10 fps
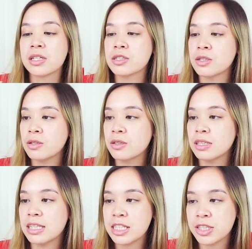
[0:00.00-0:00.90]

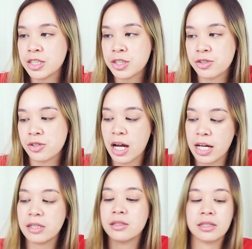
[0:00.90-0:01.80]
So let's just
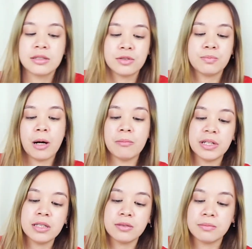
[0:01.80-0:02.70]
try to pump
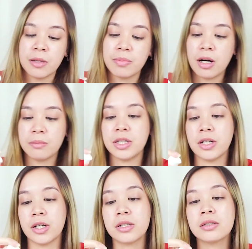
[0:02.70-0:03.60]
it on my palm
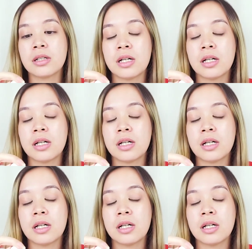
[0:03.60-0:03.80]
here.